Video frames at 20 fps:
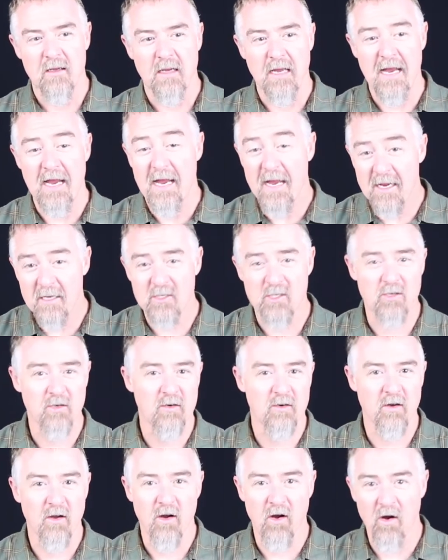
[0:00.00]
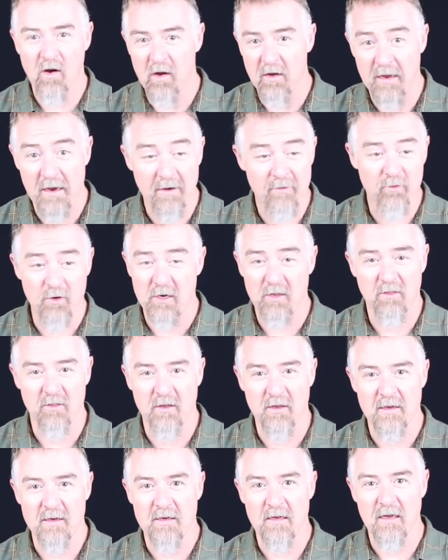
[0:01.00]
answer to all
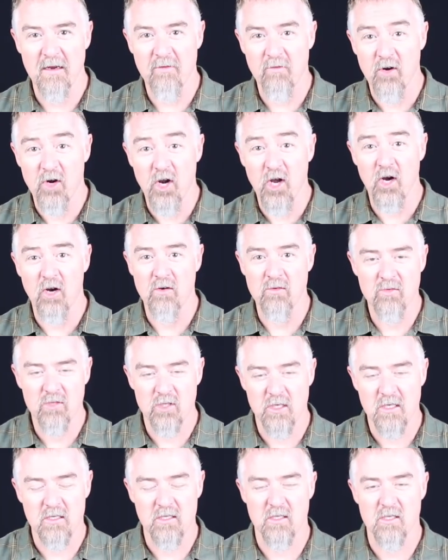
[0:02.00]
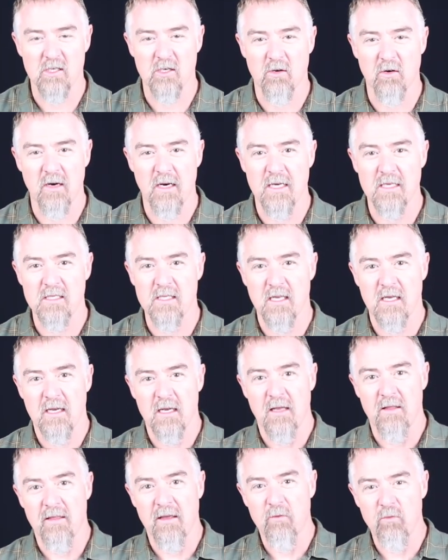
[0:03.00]
everything ever known Jesus Christ.
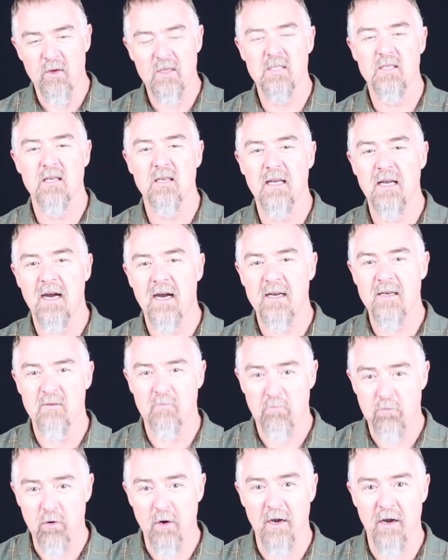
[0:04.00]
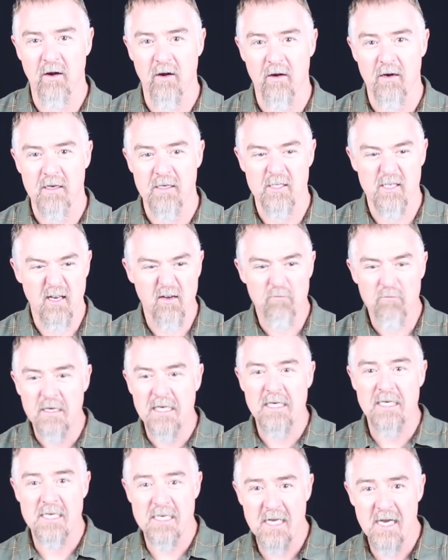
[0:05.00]
They went to God in prayer. Instead of
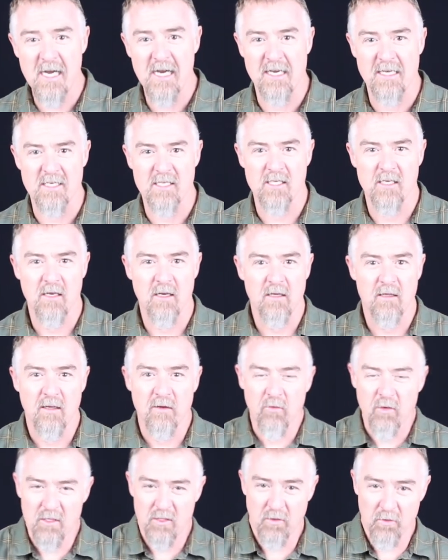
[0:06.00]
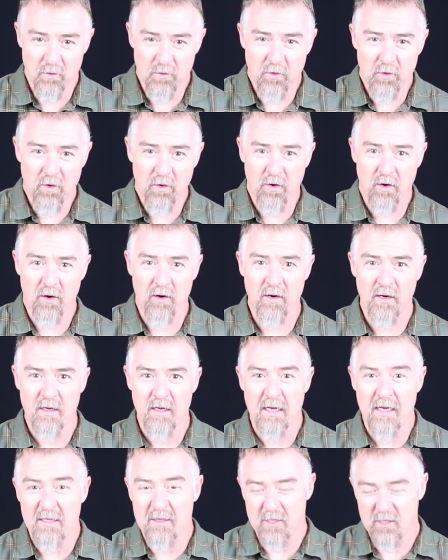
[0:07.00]
being nice, they went to war
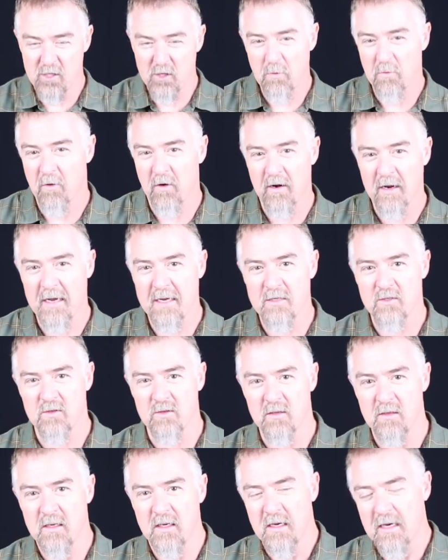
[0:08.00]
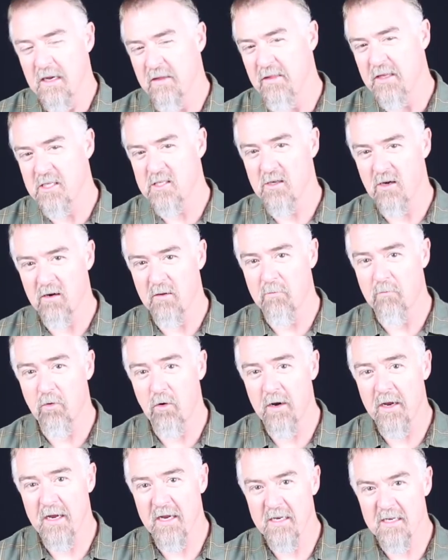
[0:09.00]
in the supernatural and they started
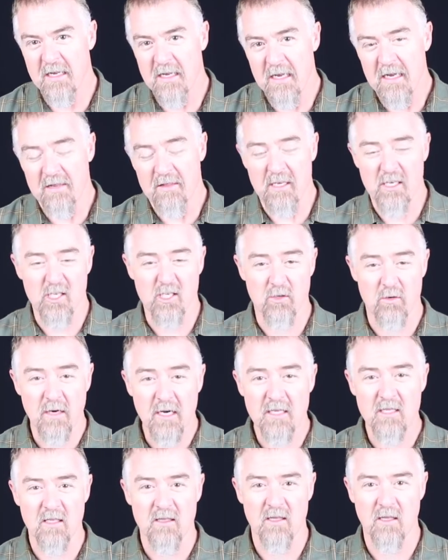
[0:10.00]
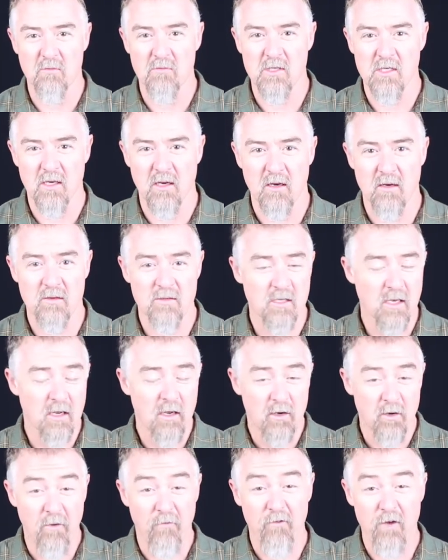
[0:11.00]
praying and they strengthened themselves.
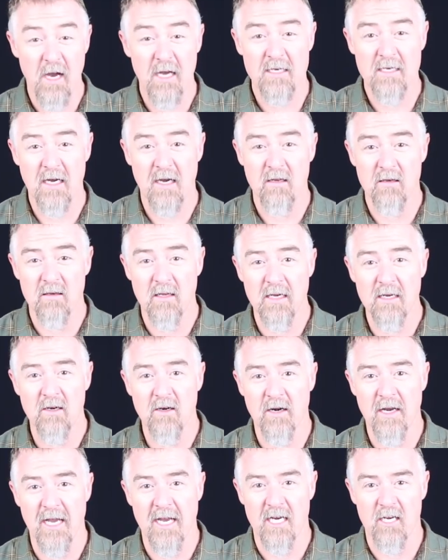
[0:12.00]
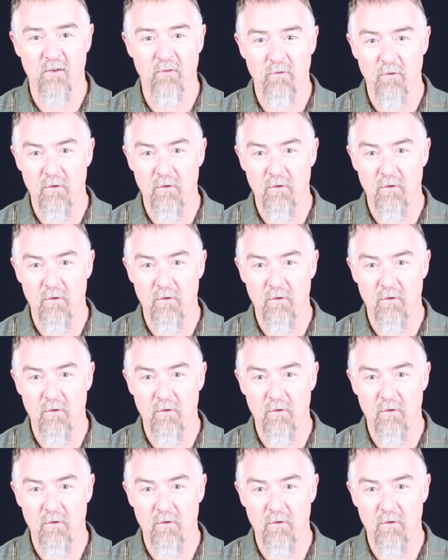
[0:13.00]
We find out later in Acts